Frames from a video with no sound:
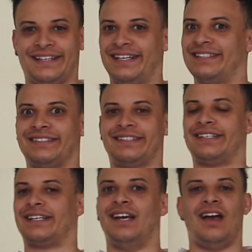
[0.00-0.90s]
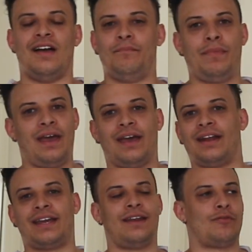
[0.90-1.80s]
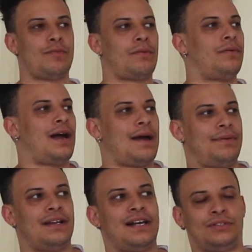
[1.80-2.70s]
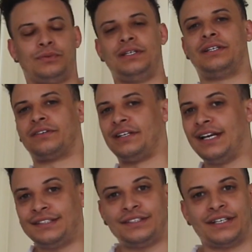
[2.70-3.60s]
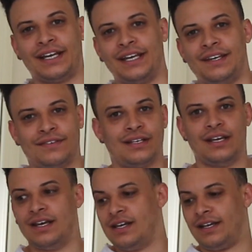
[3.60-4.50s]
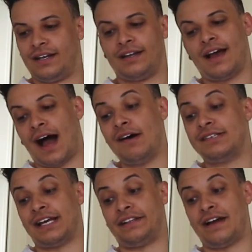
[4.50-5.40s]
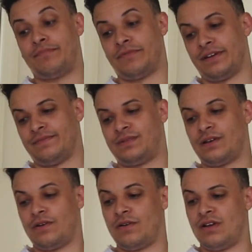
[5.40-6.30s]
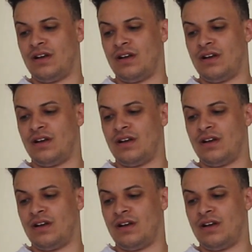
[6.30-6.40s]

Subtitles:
things and you're like, man, I can't even remember what happened last week or yesterday even. And I was at that point. So,